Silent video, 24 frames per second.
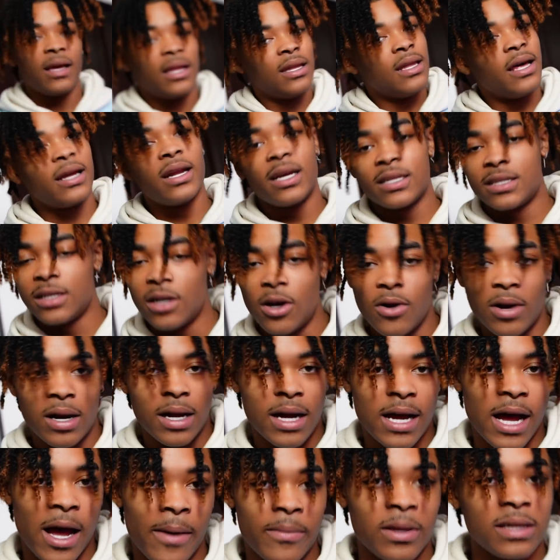let us know in the
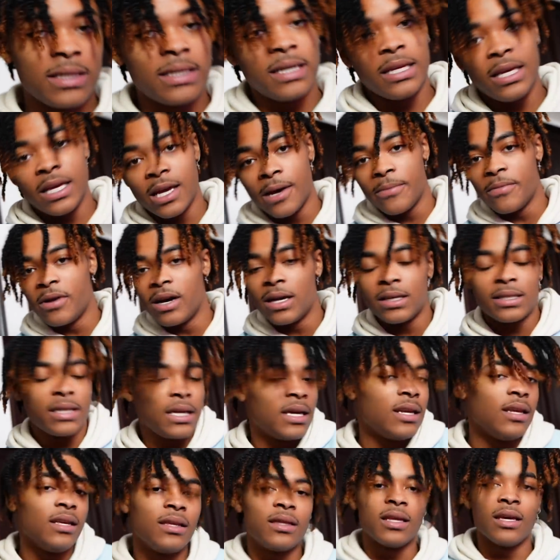comments, DM us,
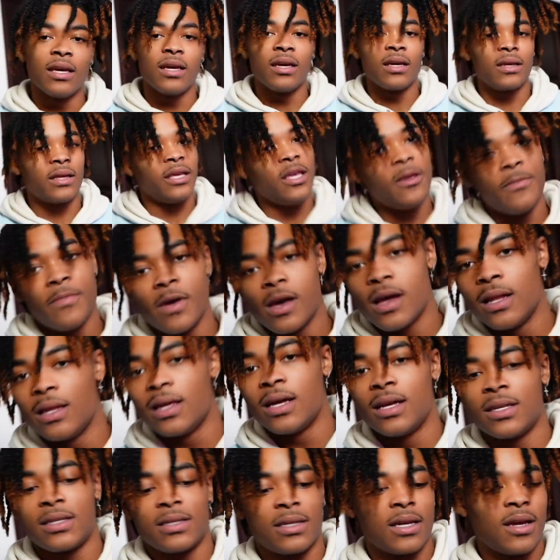anything, email
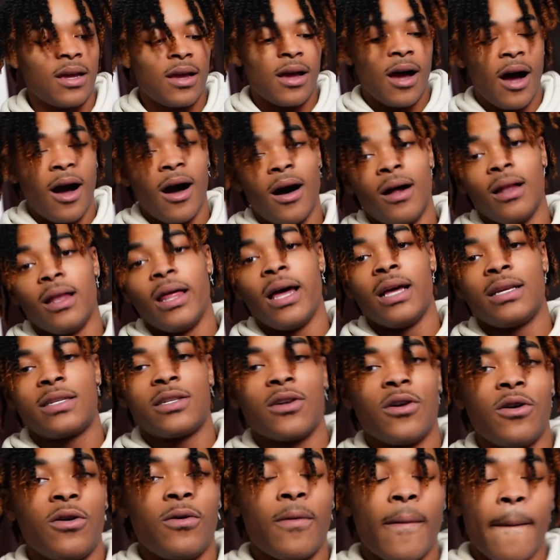us, all that.
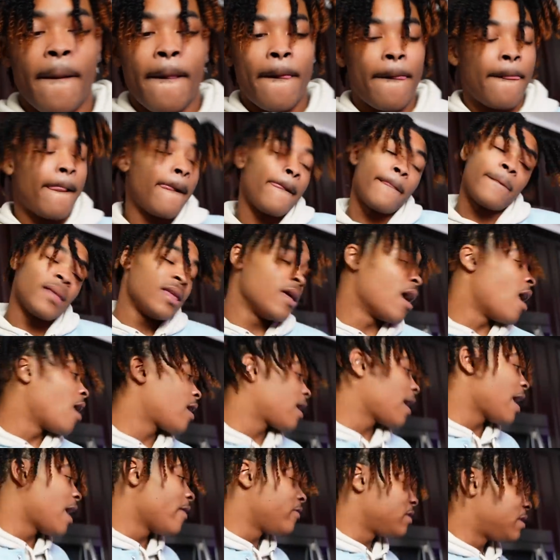So y'all
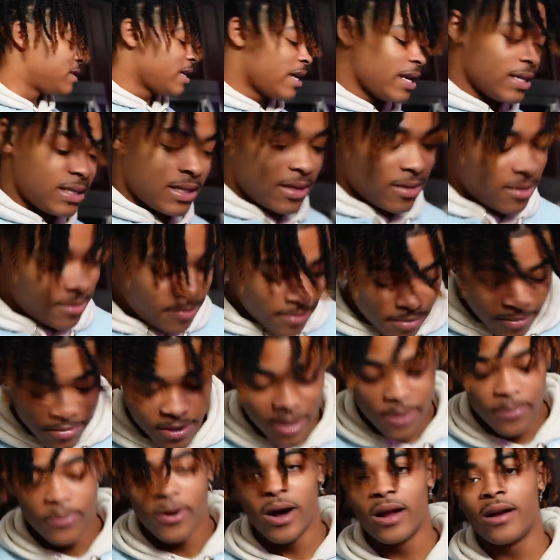can have a chance to be
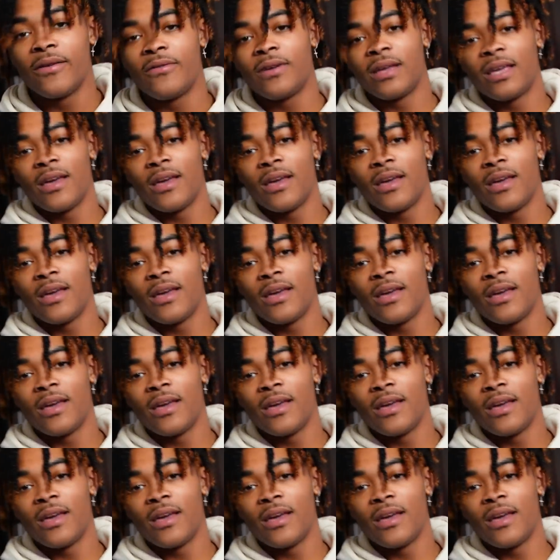a part of a